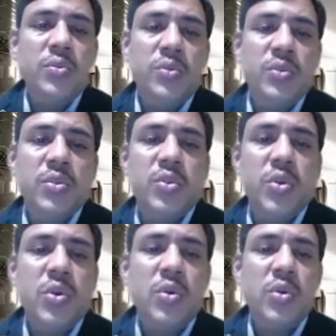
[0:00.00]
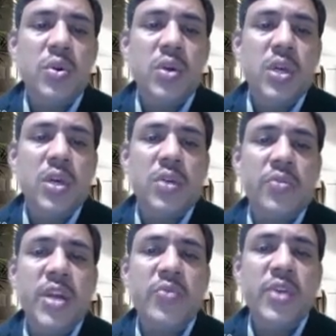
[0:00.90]
So
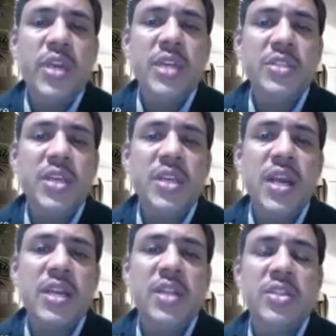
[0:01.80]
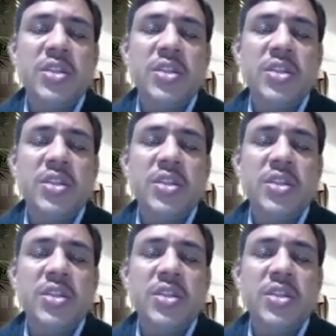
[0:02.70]
when we can say that there is a